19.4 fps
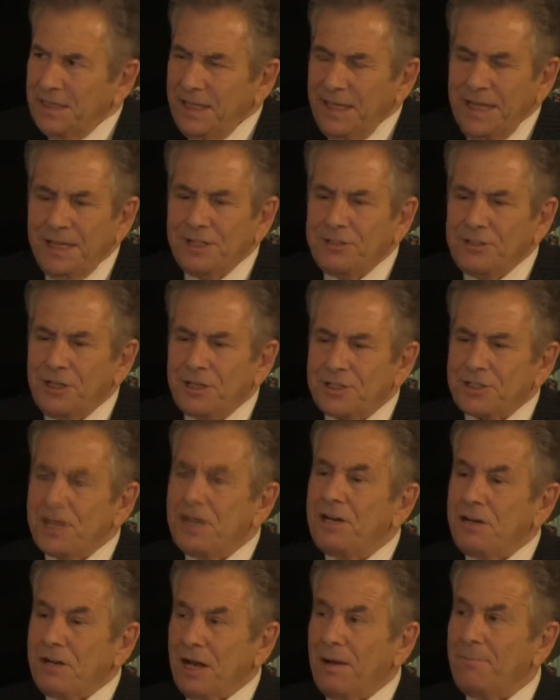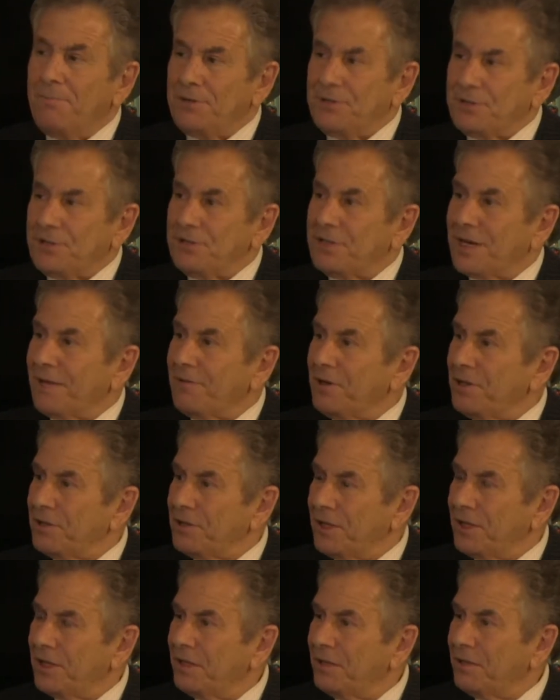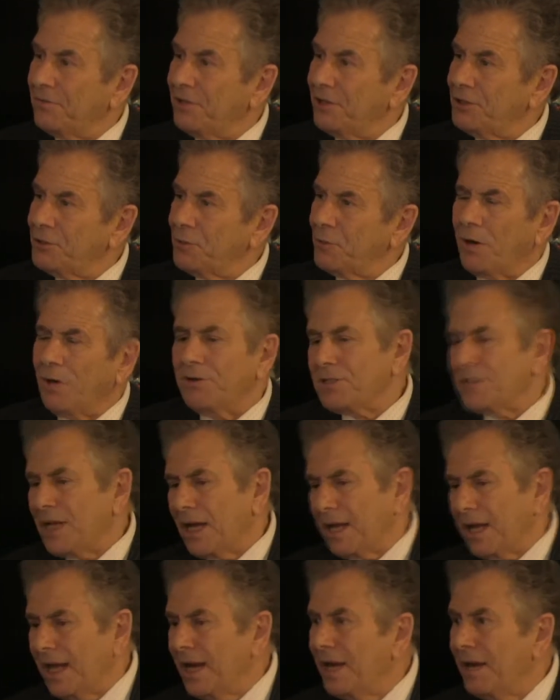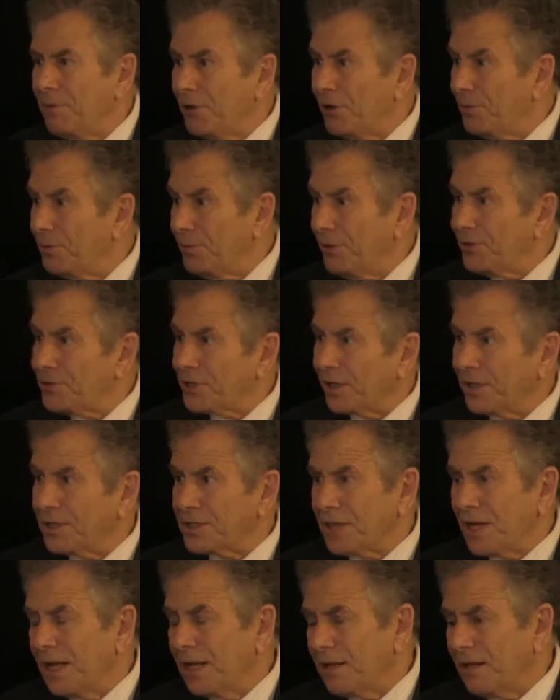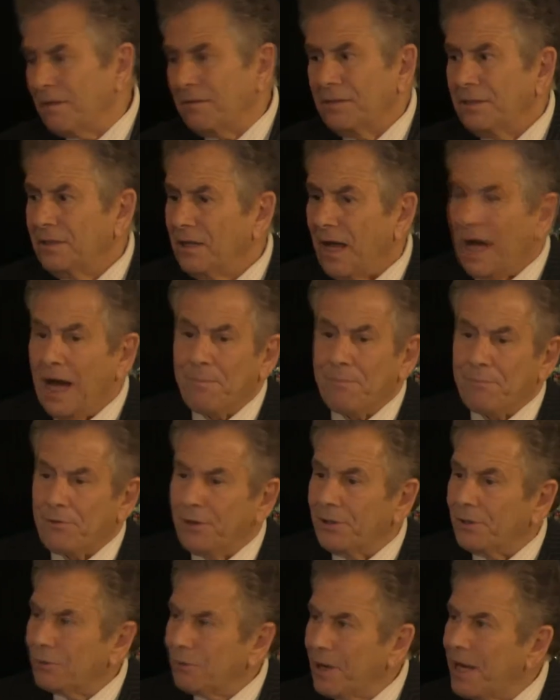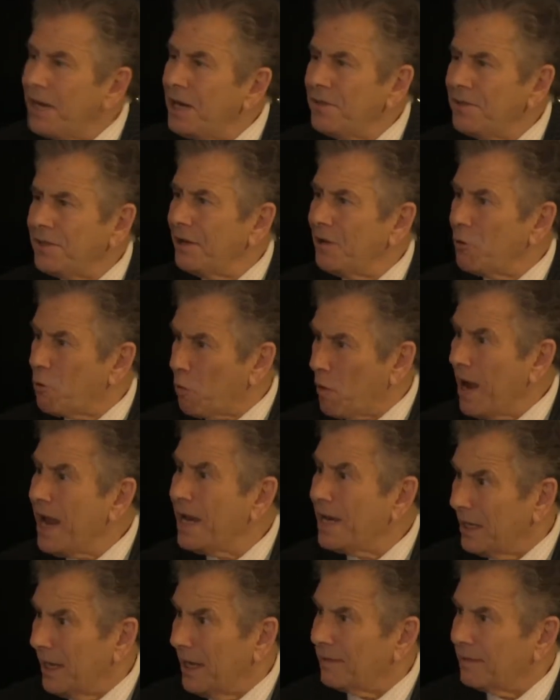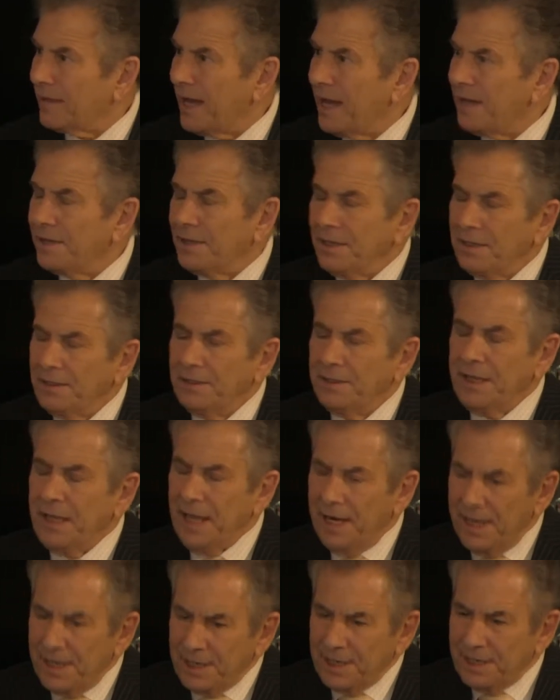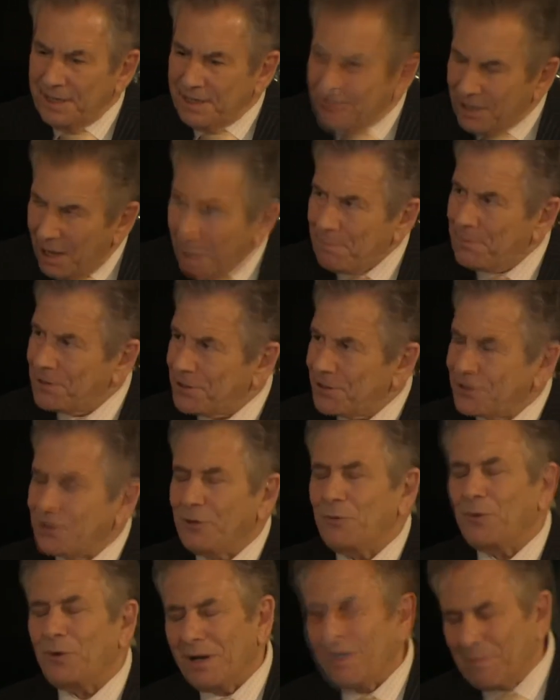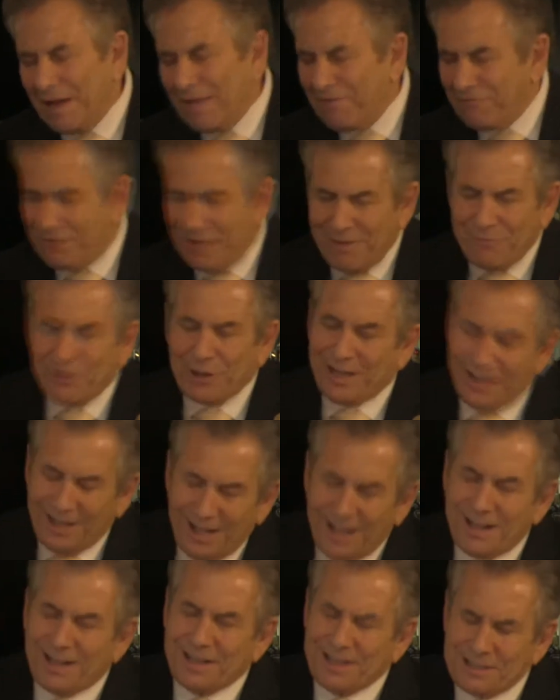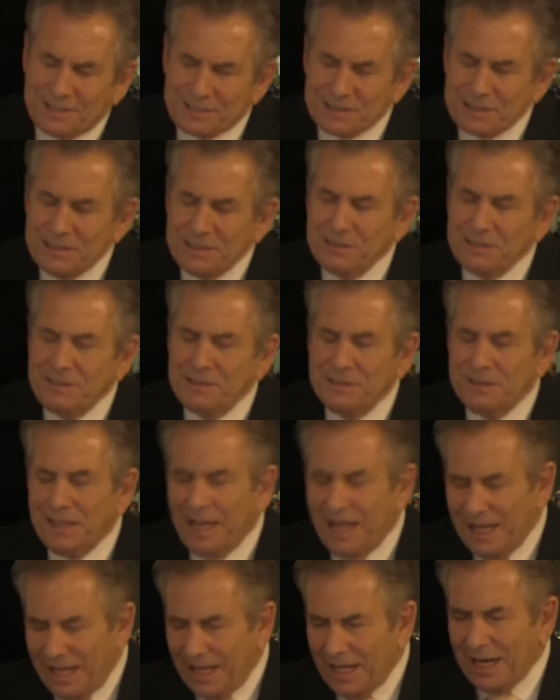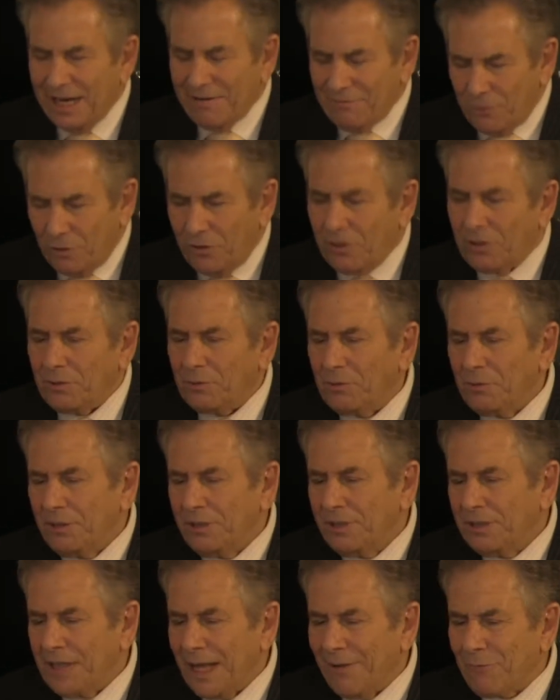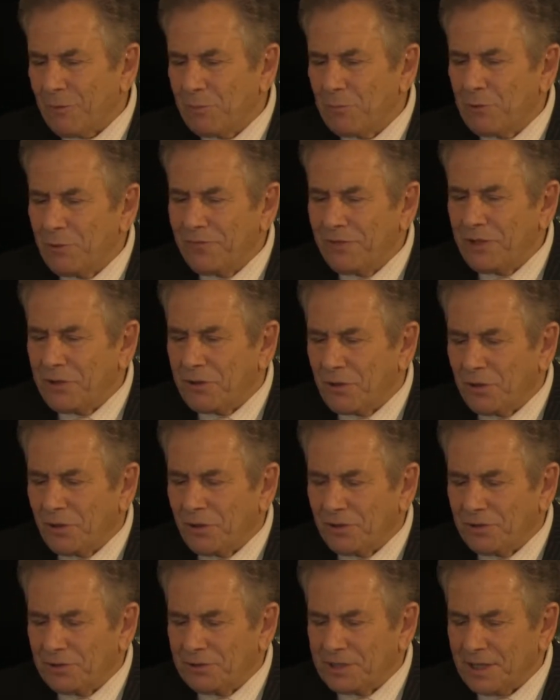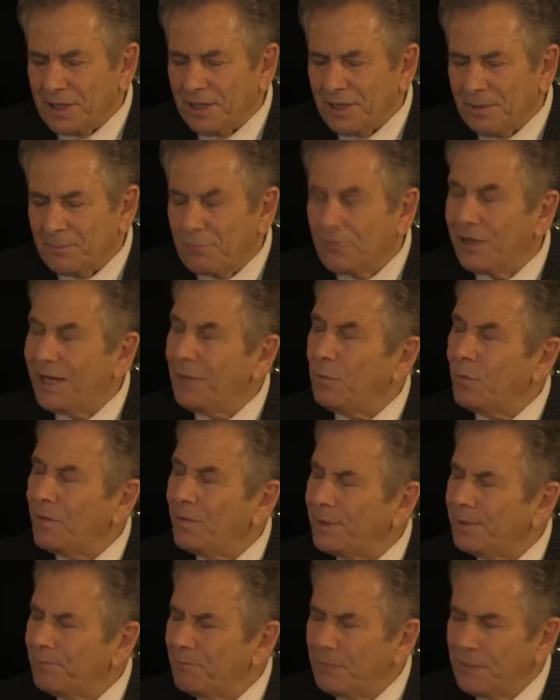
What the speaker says: it just encompasses everything that you are. It's like any good music. It's like opera or anything great like that. It encompasses you. One of my favorite lines out of all came from a movie called Pretty Woman.